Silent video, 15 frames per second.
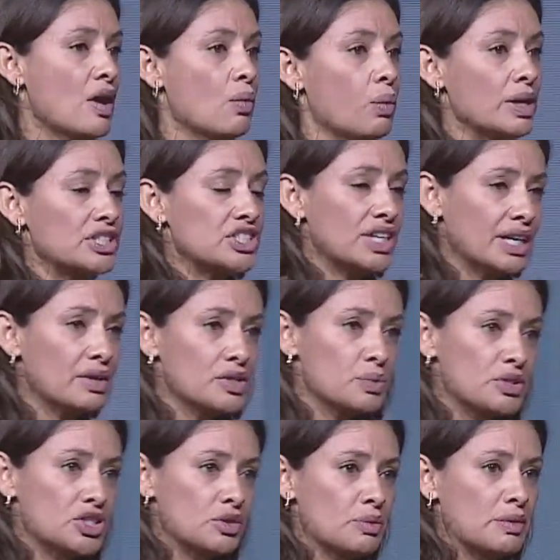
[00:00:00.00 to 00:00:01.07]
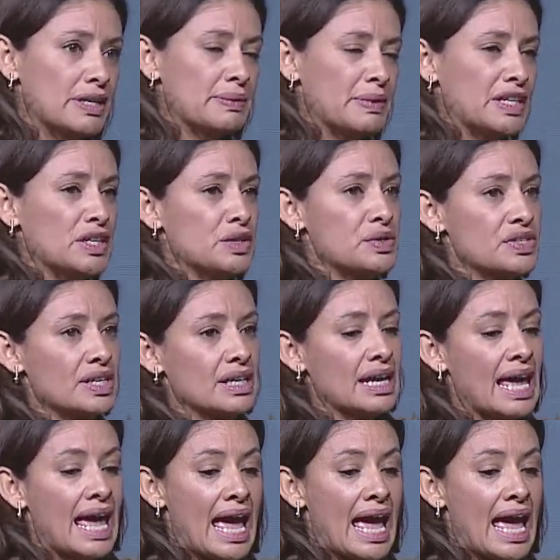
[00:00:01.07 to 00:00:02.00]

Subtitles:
what channels should we be using,